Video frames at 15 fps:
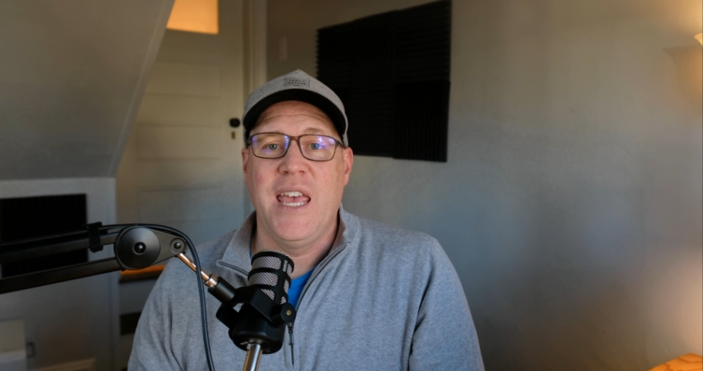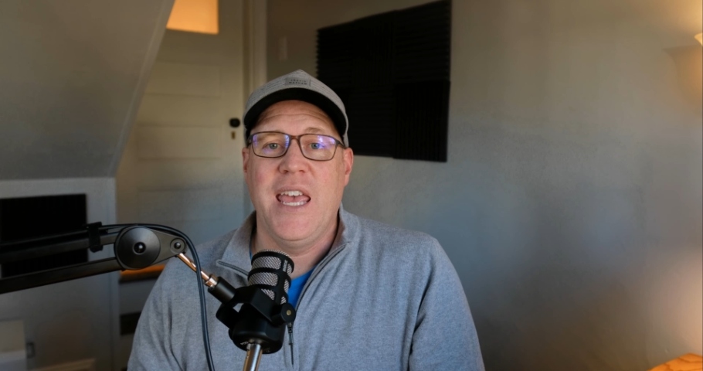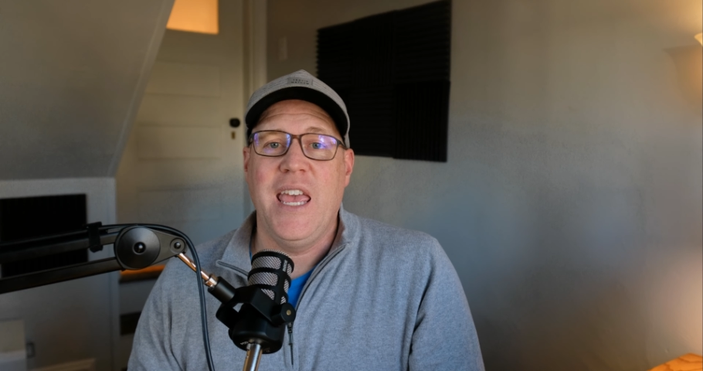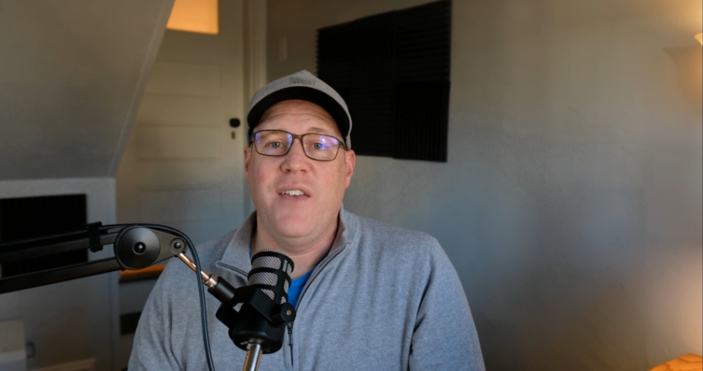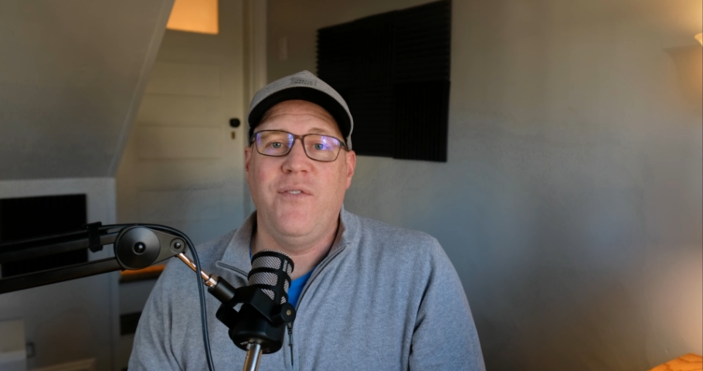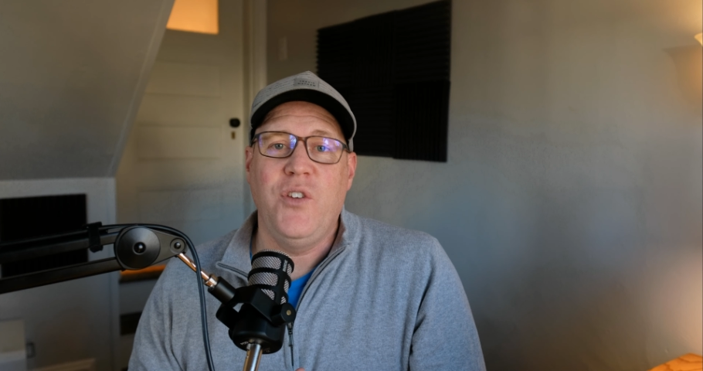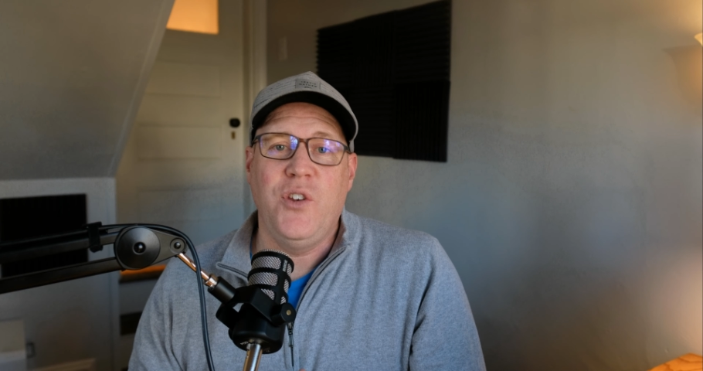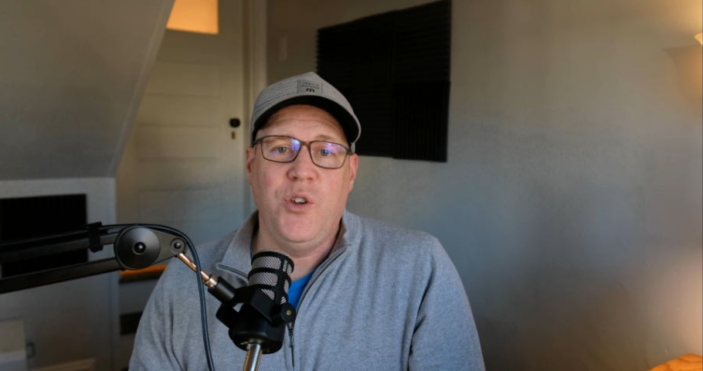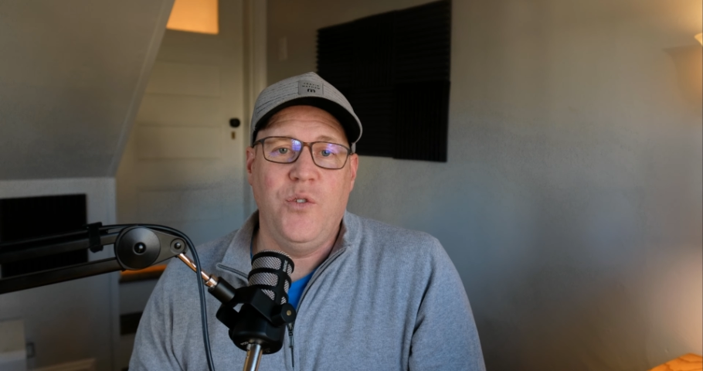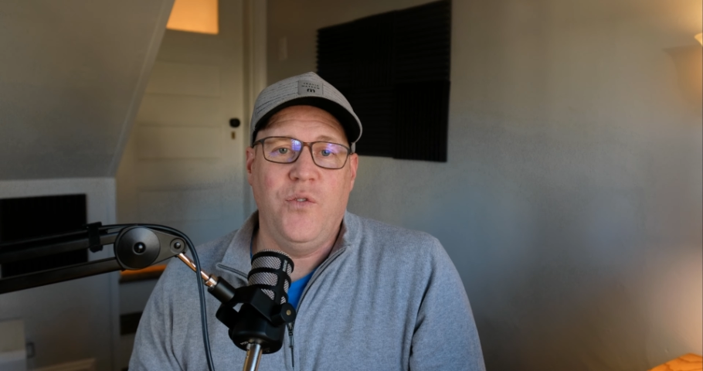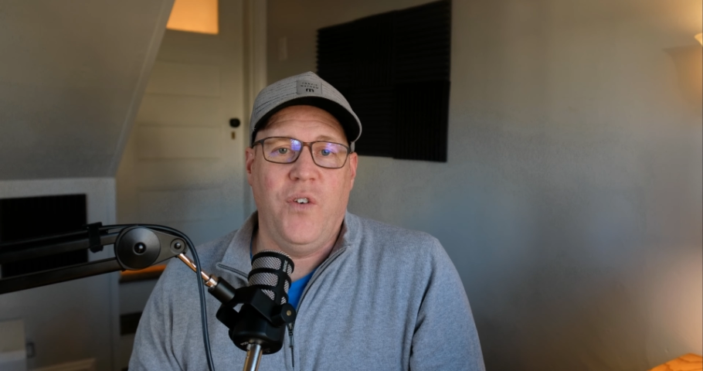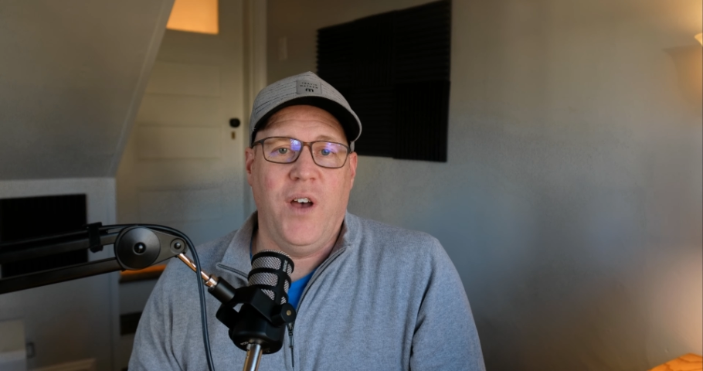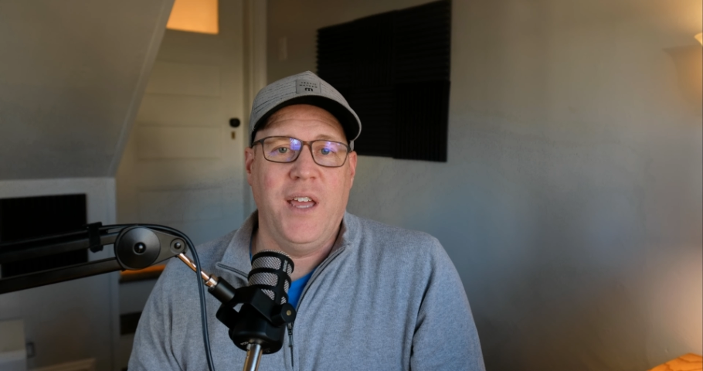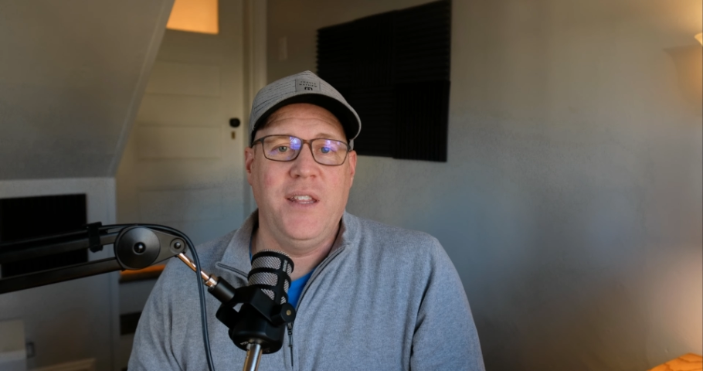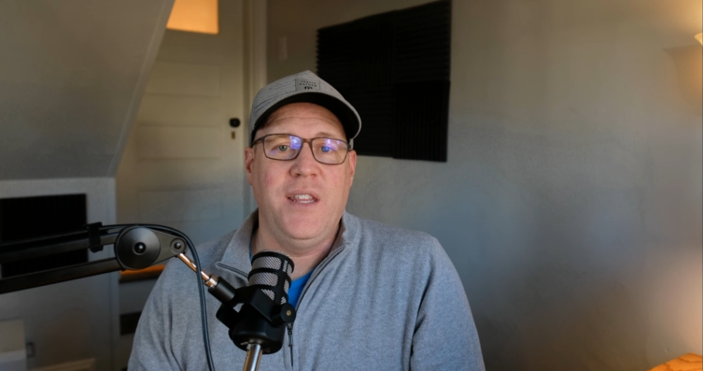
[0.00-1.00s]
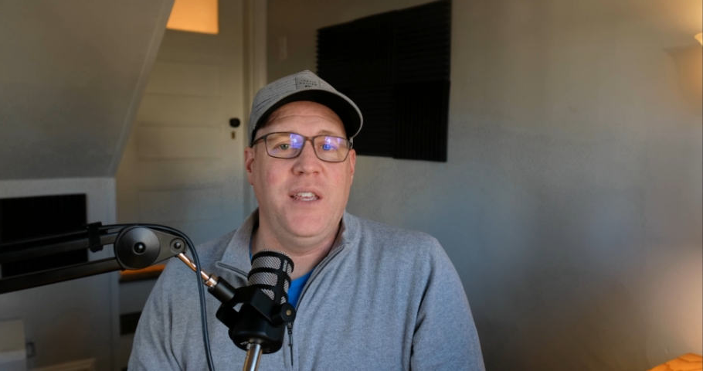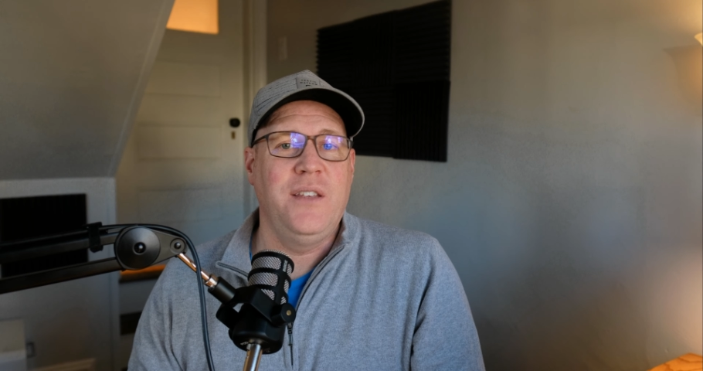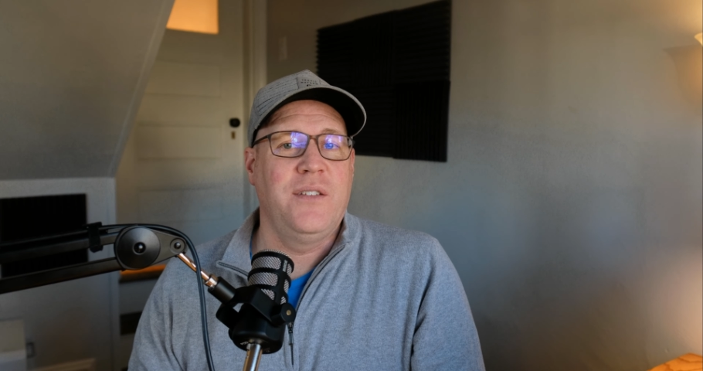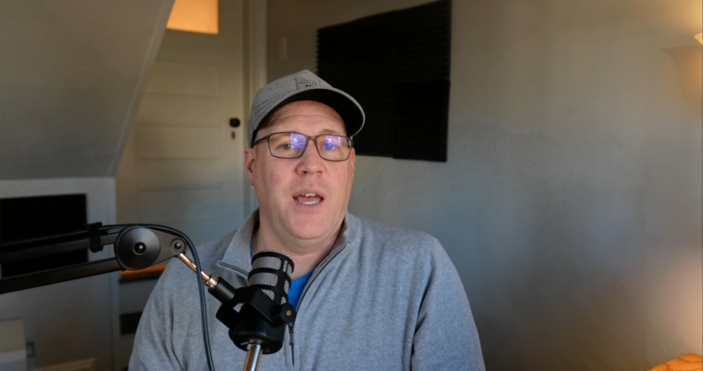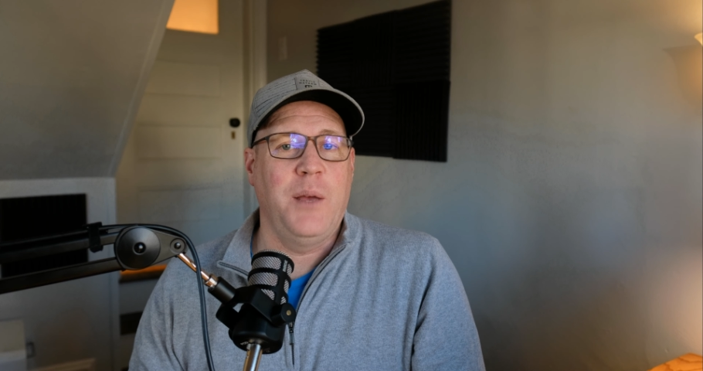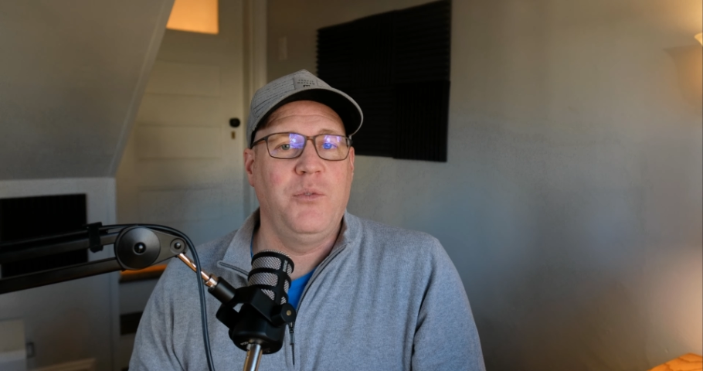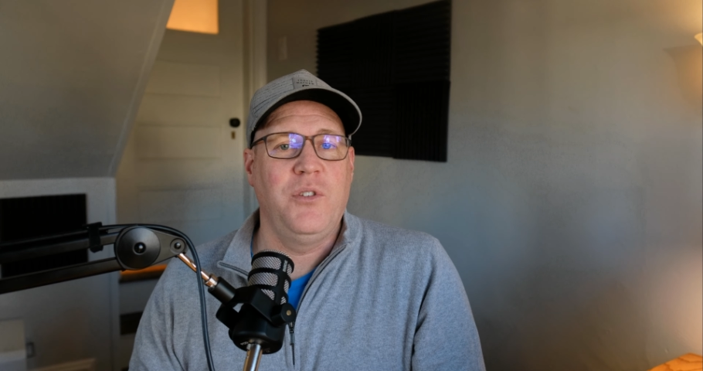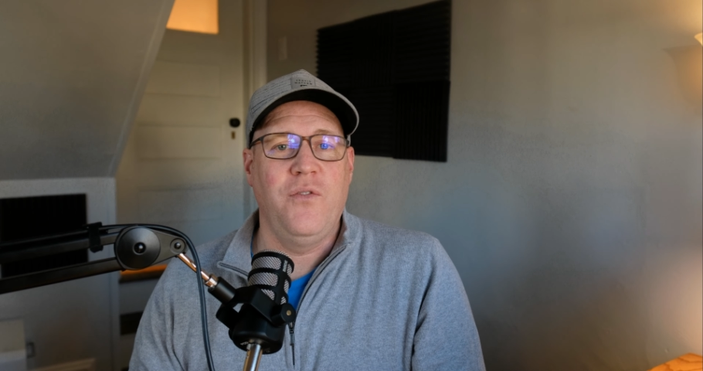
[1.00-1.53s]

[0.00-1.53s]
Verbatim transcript: If you do find these types